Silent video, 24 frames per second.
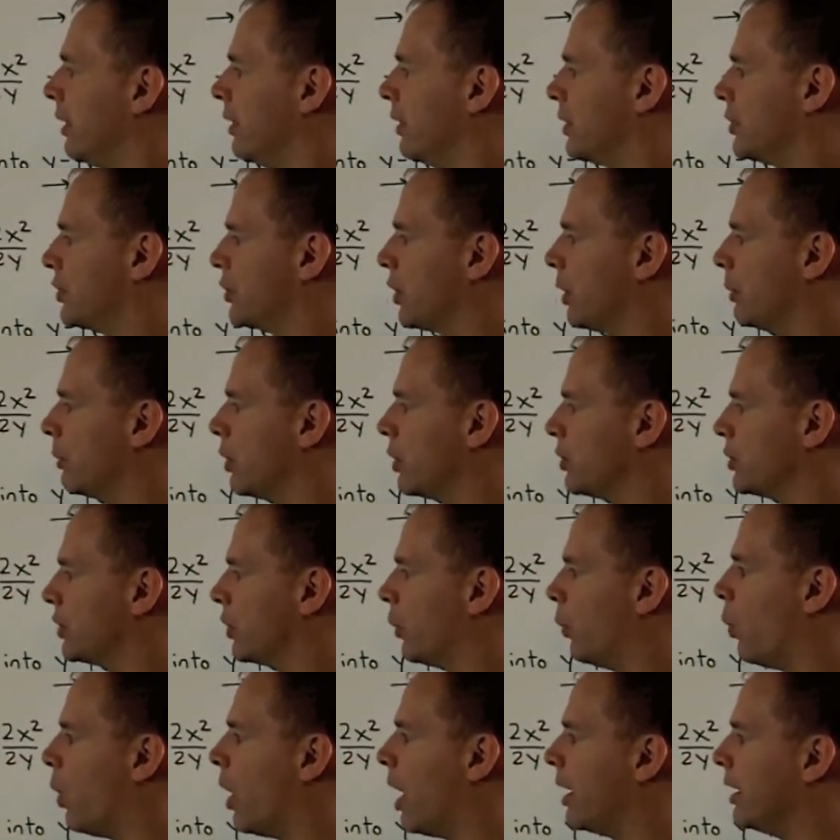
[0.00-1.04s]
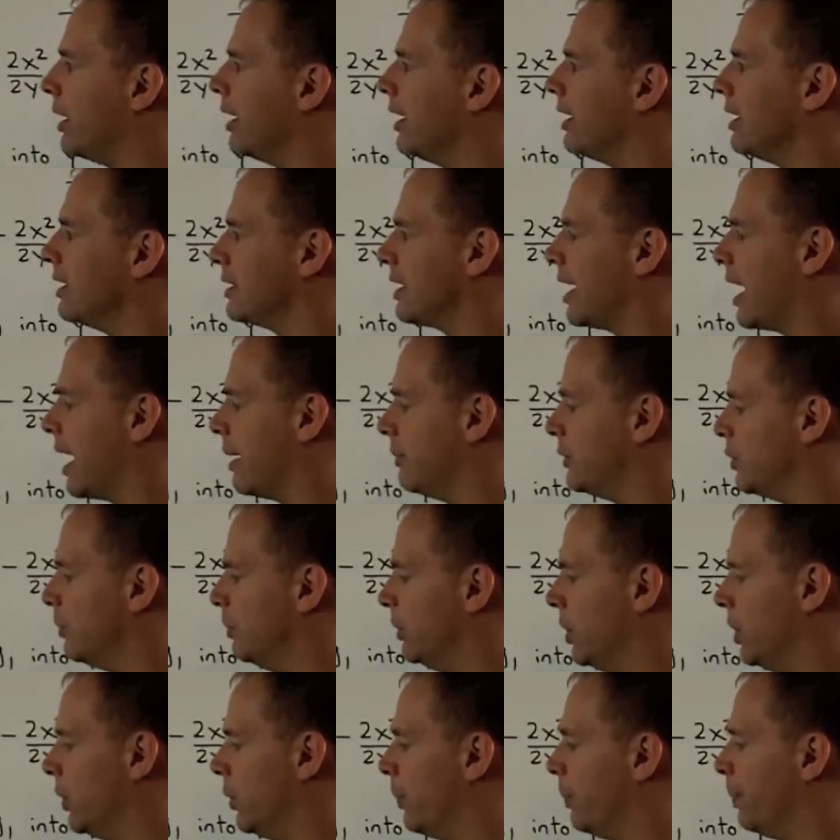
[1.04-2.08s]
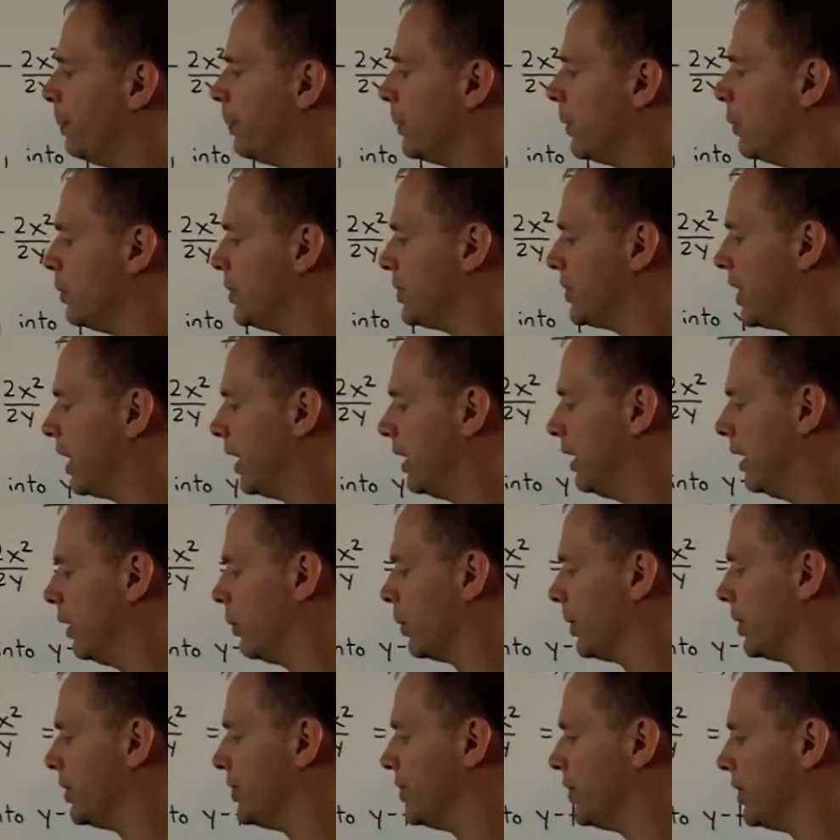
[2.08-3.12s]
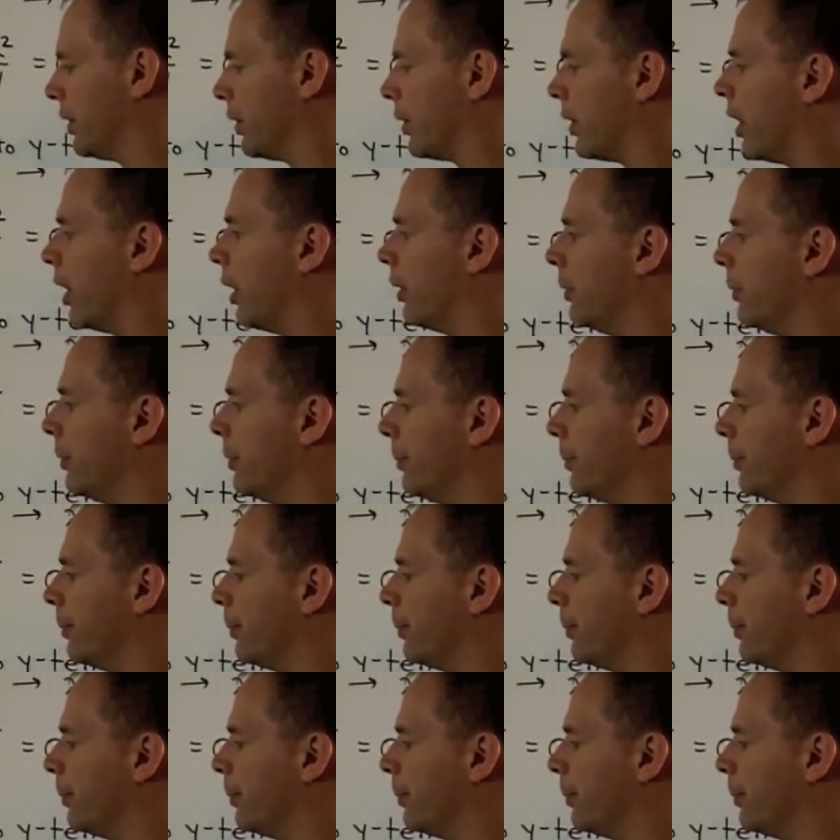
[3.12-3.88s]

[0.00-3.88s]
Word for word: This term goes to 1 times mu. We set it equal to 0.